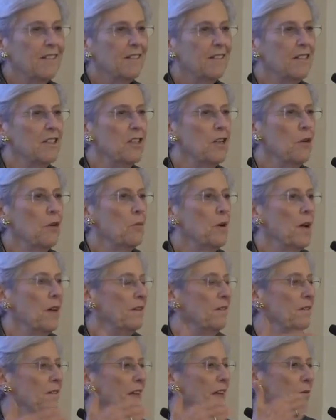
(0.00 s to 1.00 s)
you know,
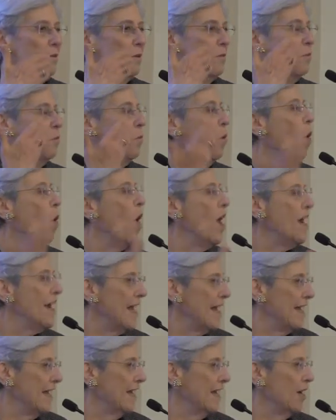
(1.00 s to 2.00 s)
when they were
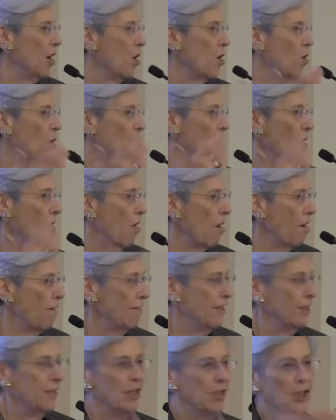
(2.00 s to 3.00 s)
warning, code
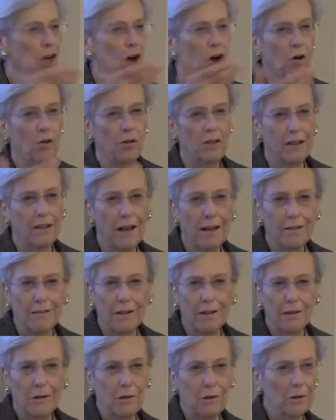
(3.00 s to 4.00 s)
orange, code
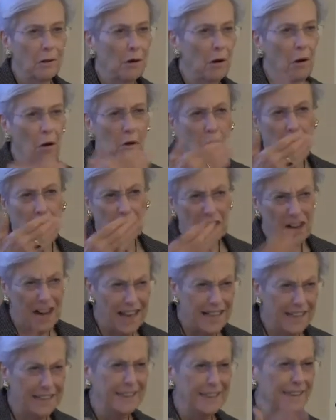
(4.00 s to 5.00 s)
yellow, code
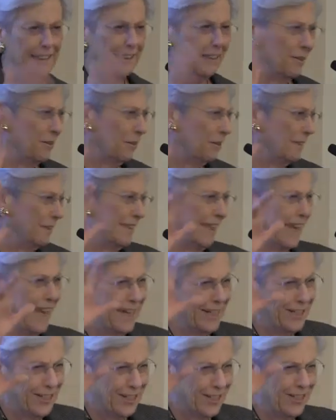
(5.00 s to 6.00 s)
red, you know,
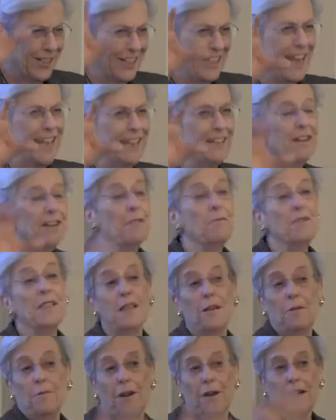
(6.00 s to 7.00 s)
danger, danger, they would
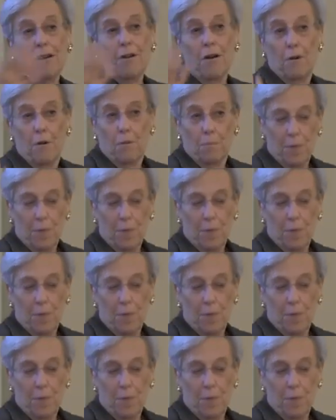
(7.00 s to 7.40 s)
say, we're code